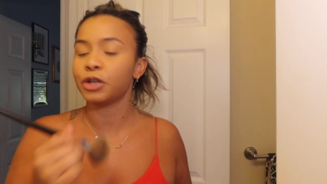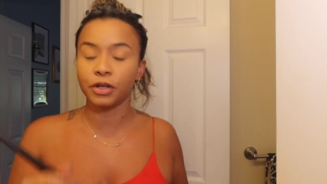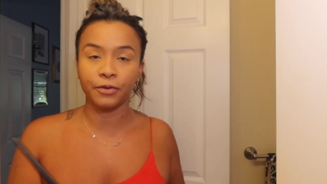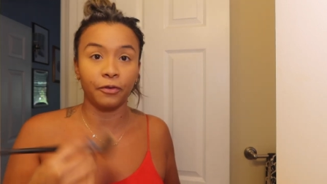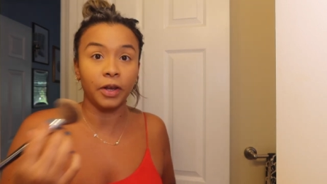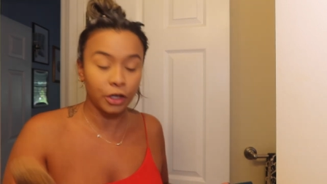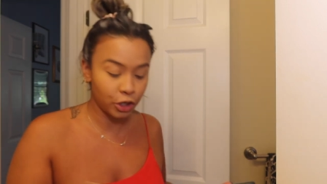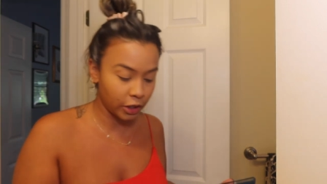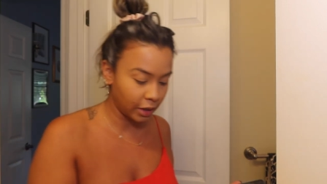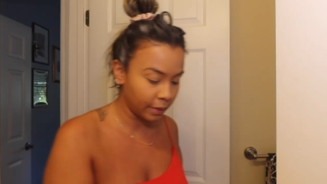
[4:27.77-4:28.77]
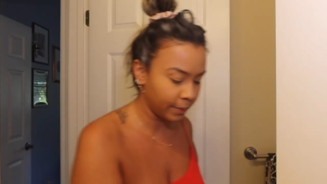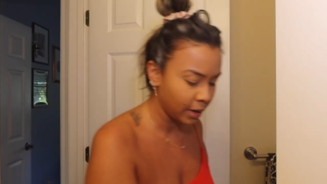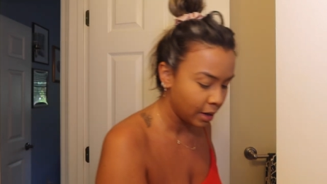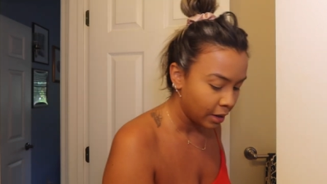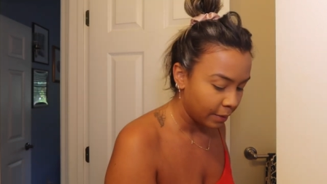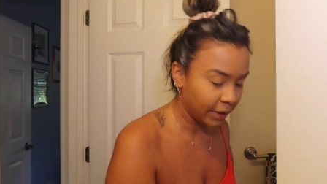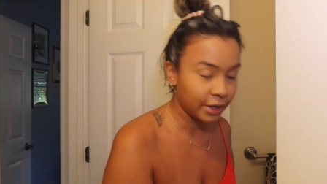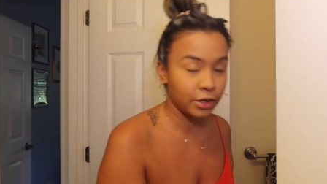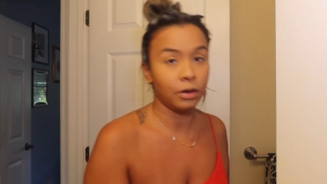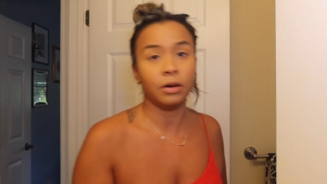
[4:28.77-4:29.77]
just finishing them
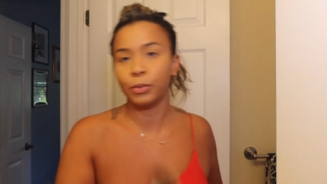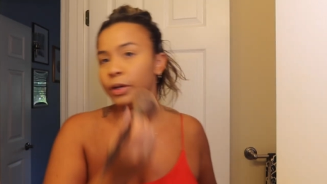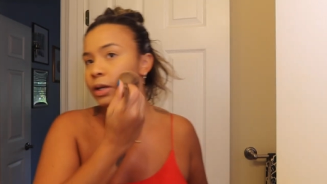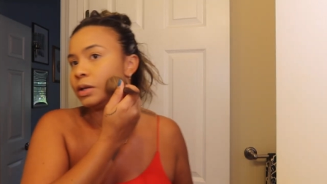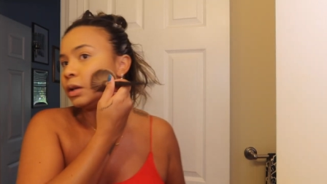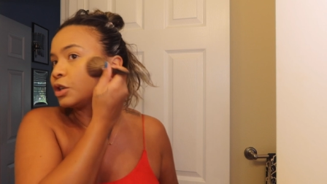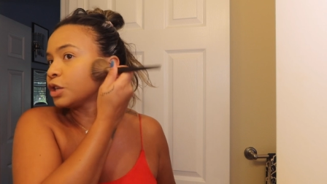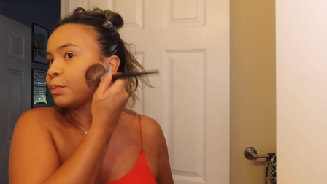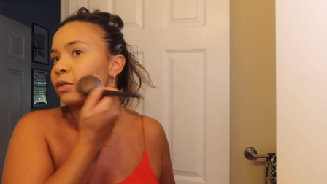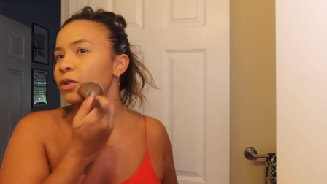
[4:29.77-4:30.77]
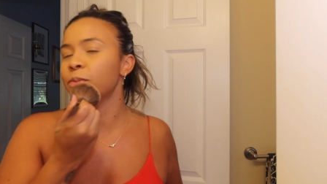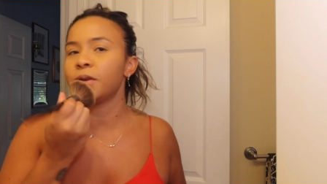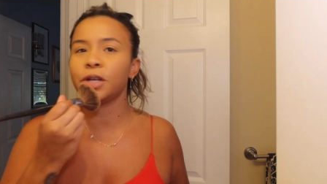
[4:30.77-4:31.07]
because they're all really delicious perfumes.